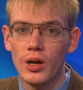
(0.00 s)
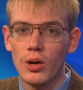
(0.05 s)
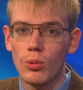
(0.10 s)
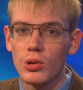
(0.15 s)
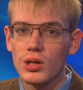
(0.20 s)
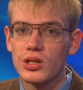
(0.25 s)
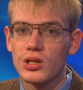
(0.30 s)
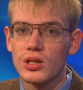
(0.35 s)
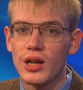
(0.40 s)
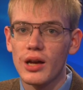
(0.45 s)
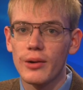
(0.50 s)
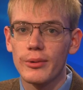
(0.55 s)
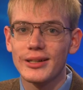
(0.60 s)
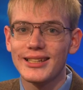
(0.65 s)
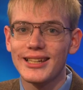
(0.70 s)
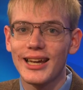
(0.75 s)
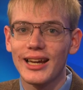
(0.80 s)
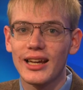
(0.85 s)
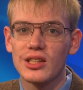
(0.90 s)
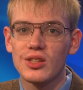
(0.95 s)
Western Iowa
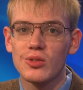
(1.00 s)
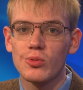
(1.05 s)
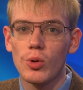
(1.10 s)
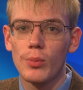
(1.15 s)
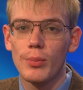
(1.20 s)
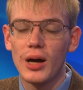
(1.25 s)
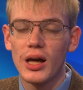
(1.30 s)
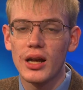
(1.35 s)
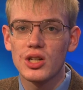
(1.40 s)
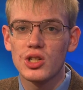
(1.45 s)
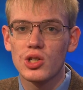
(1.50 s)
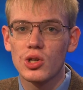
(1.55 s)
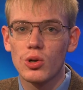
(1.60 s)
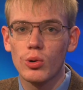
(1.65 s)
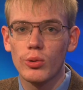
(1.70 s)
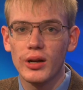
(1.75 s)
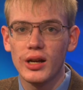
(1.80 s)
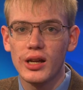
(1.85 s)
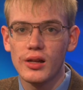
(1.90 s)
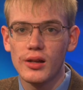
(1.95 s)
Tech has a robotics
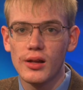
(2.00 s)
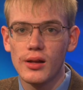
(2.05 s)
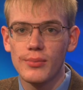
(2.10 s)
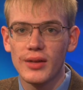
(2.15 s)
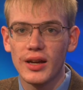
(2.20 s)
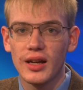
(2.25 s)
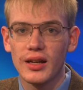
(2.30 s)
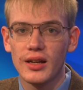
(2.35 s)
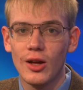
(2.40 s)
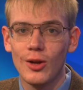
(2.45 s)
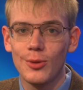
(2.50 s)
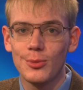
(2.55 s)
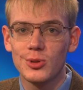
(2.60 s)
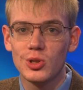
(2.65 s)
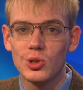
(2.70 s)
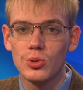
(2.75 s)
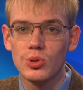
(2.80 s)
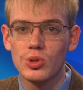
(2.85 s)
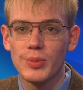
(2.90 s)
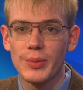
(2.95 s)
curriculum that can help
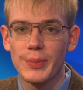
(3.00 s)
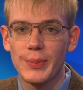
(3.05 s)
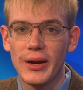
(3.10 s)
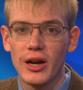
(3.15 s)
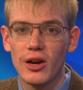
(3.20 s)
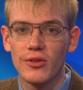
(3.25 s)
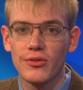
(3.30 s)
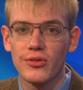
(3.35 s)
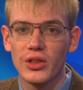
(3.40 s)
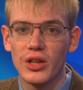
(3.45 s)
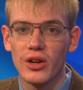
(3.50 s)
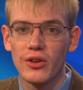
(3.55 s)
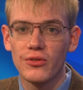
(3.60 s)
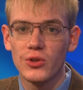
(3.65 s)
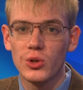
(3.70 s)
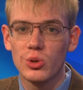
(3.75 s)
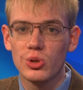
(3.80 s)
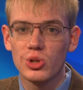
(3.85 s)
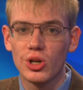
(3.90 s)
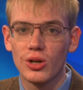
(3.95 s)
students prepare for their
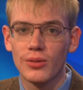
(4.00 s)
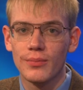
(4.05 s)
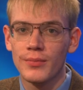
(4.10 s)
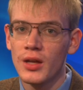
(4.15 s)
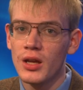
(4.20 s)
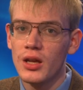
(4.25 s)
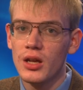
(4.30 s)
future.